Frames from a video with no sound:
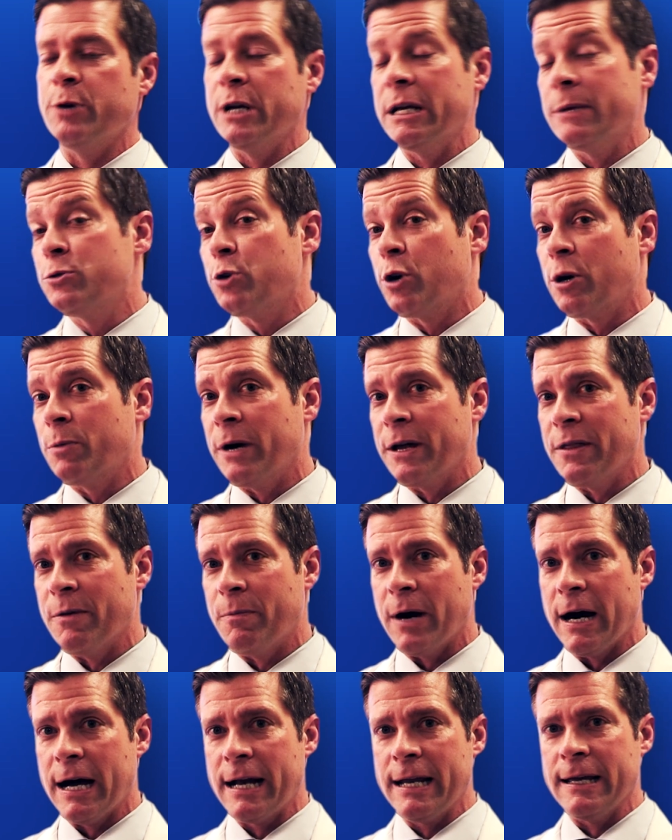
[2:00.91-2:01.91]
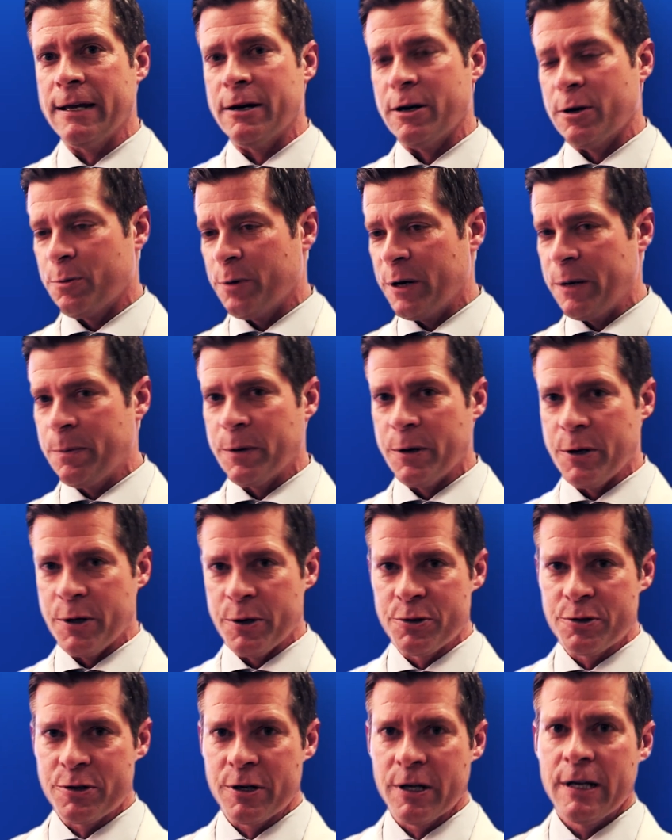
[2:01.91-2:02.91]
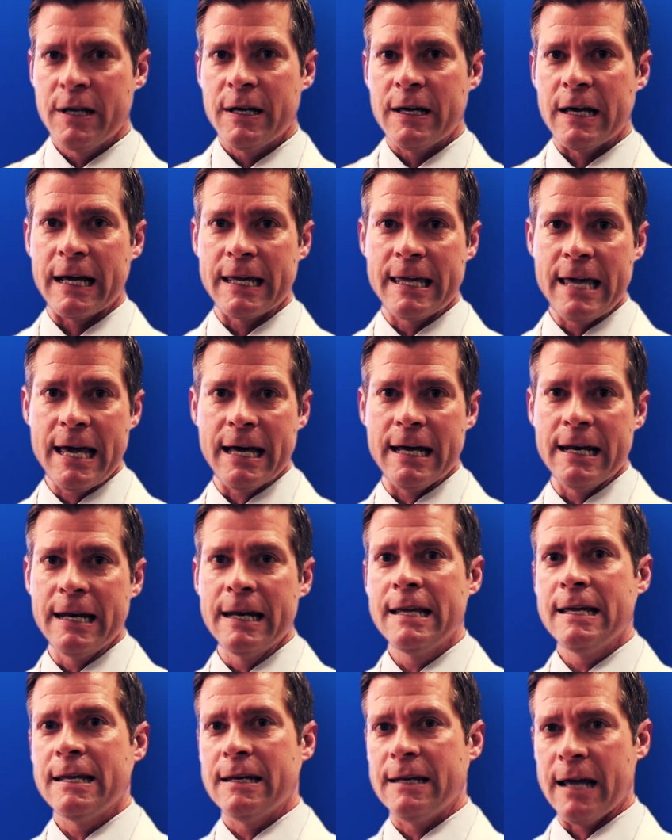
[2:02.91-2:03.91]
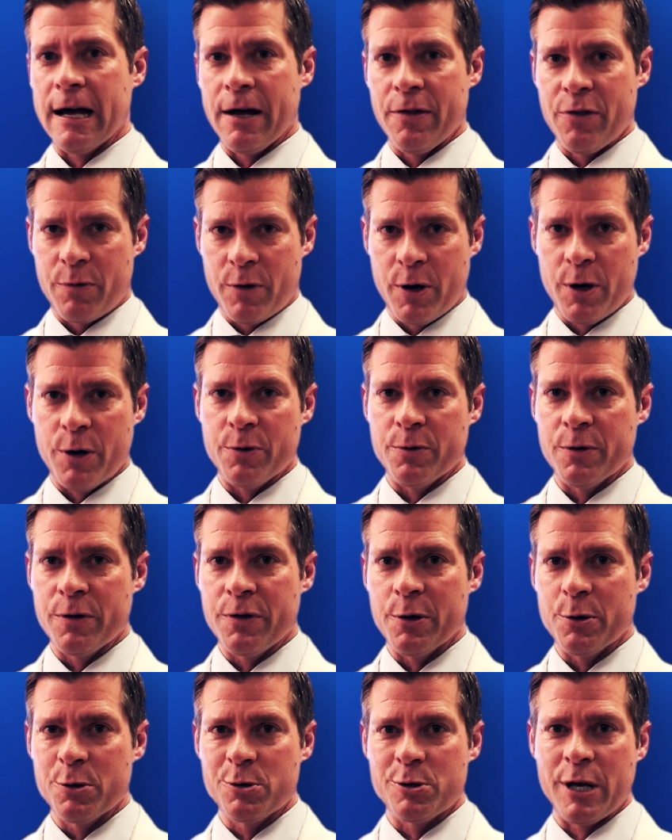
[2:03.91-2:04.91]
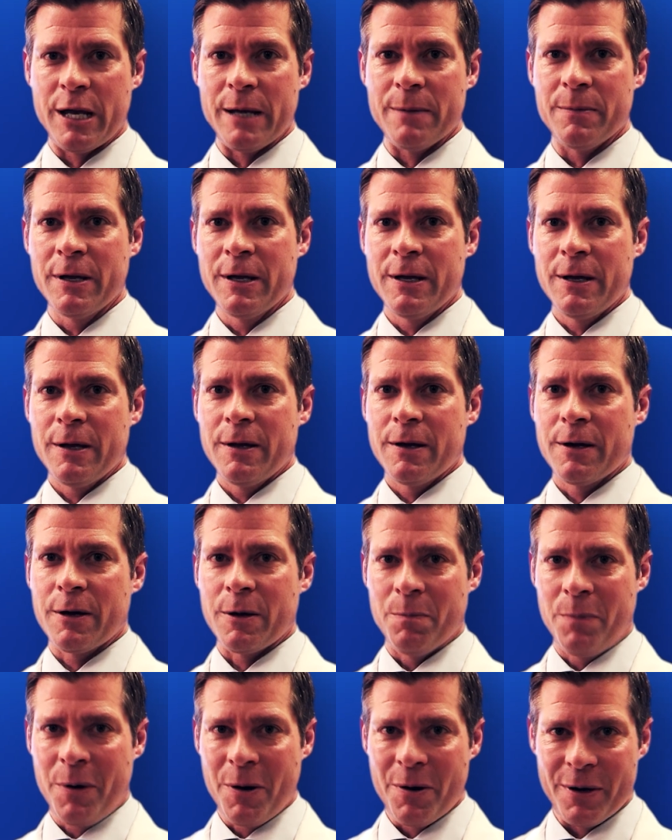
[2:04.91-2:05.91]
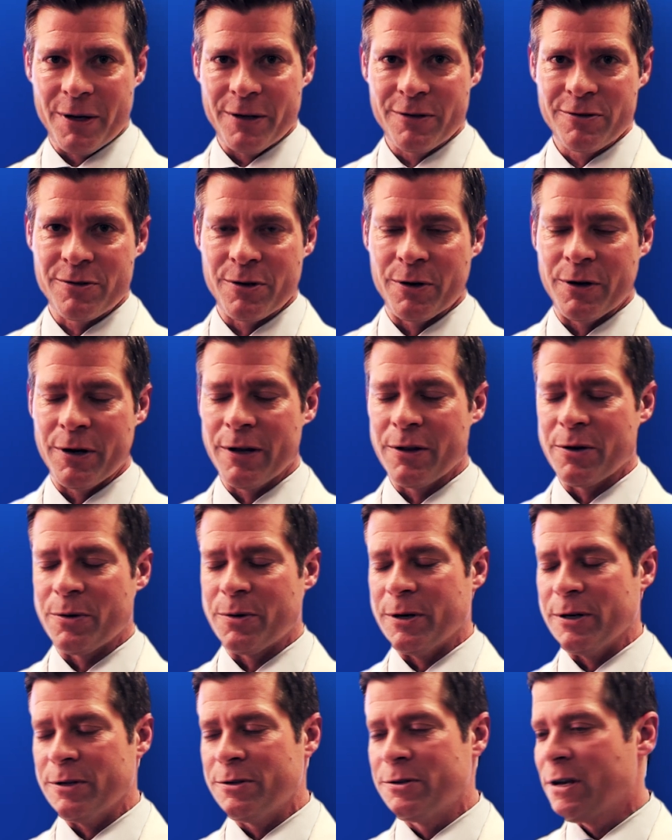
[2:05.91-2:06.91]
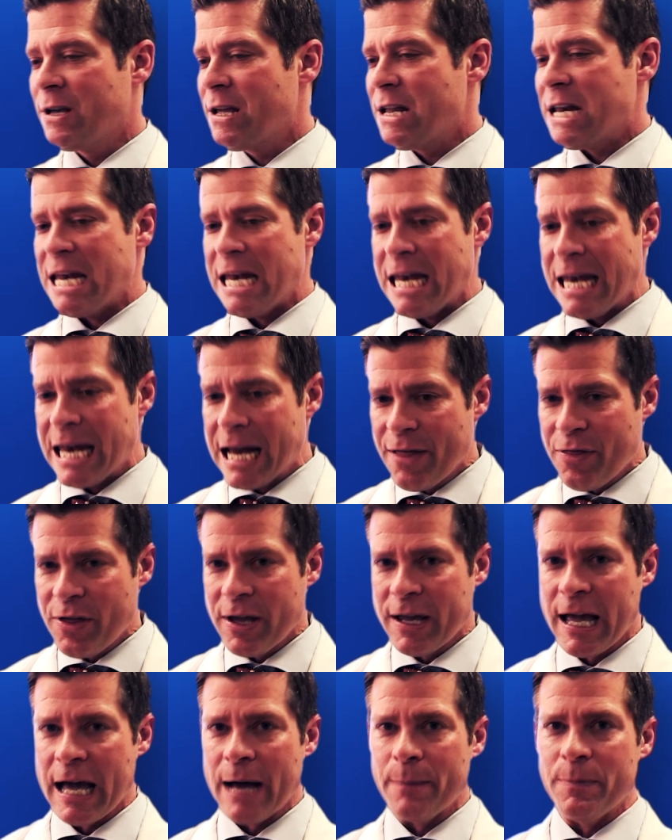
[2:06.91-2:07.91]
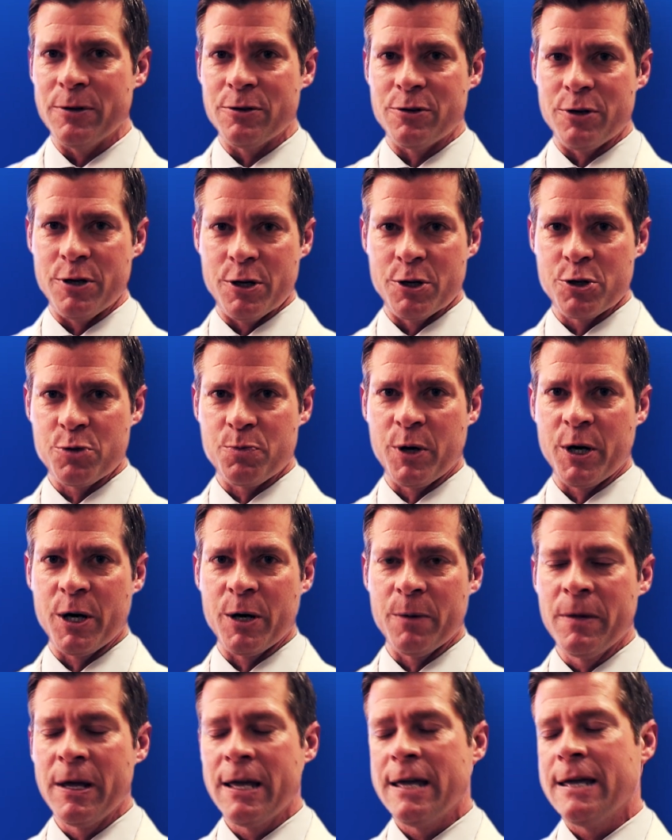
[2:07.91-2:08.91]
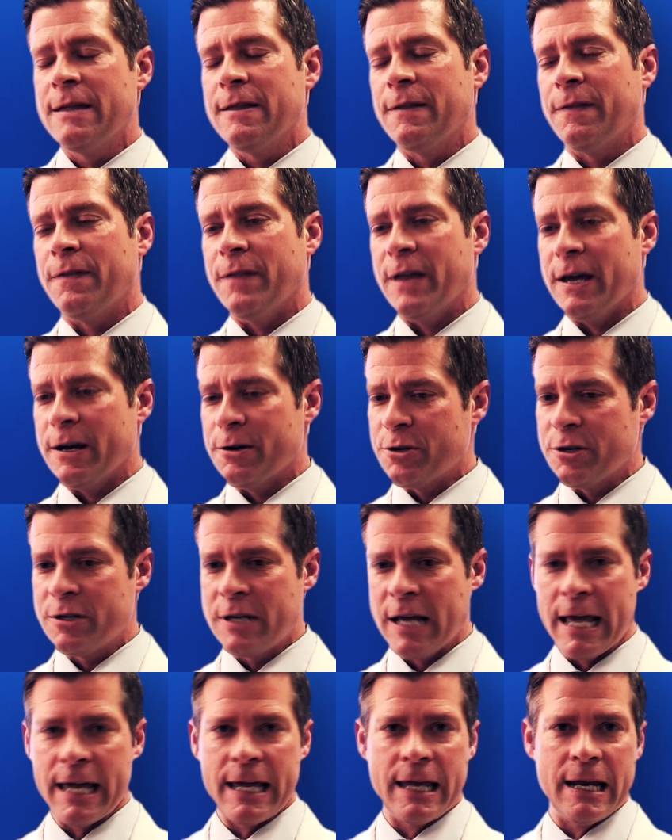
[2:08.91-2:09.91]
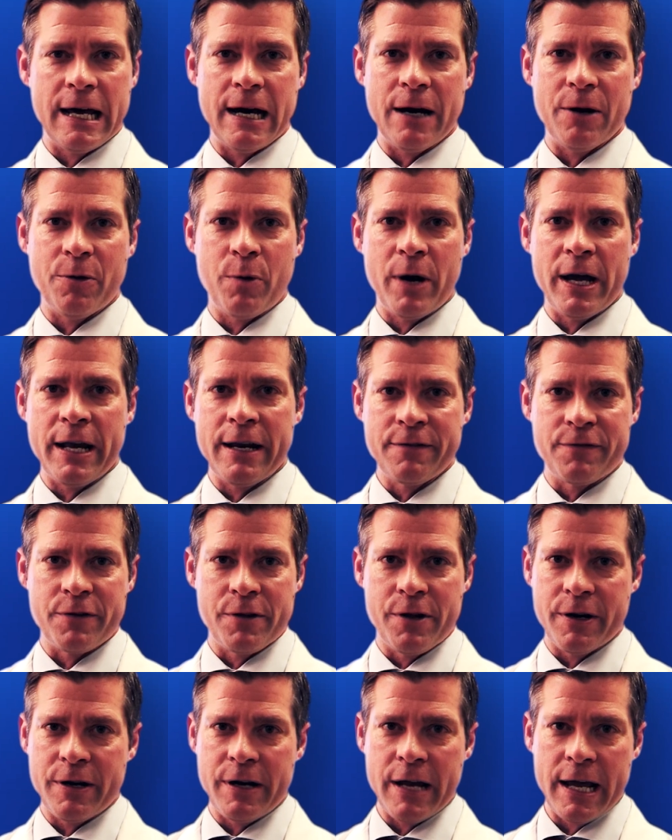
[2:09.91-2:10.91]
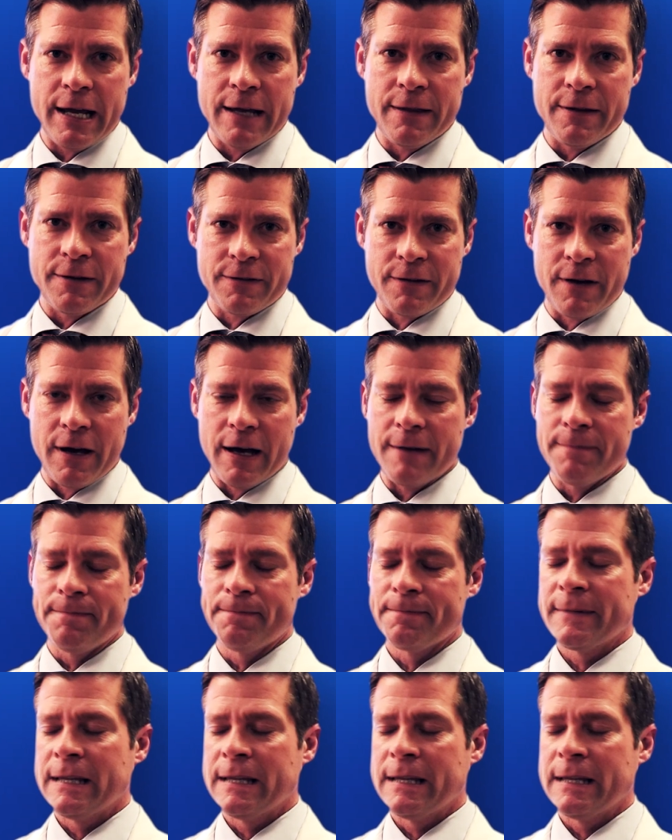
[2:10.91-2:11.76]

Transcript: reabsorbed by the body and are reproduced again down the road with those same components. So, in other words, nothing happens to your sperm. They're just hanging out, waiting for their day in the sun.